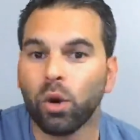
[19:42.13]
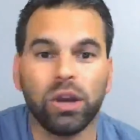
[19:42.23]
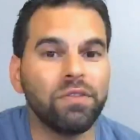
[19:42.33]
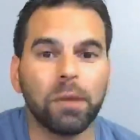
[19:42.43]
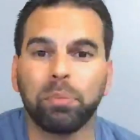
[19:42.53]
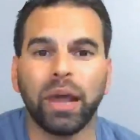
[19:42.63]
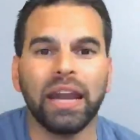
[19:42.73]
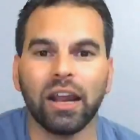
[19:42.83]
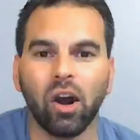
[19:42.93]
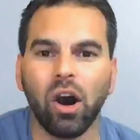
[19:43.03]
or even a
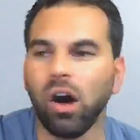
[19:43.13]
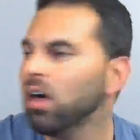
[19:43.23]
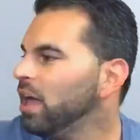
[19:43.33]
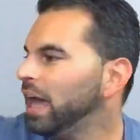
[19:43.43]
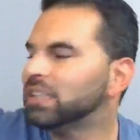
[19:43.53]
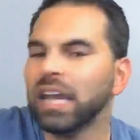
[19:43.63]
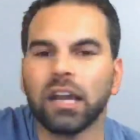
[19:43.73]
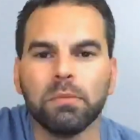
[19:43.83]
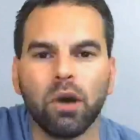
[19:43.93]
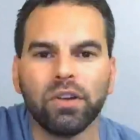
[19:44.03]
plane at all and
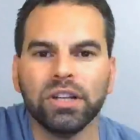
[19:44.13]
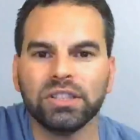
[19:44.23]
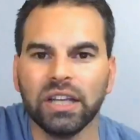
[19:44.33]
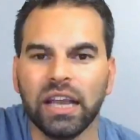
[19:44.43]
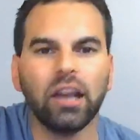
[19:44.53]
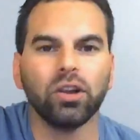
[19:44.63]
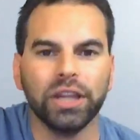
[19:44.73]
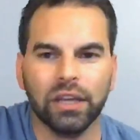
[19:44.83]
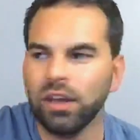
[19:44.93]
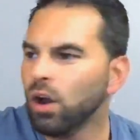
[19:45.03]
take him over to see
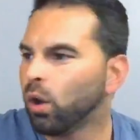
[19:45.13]
Italy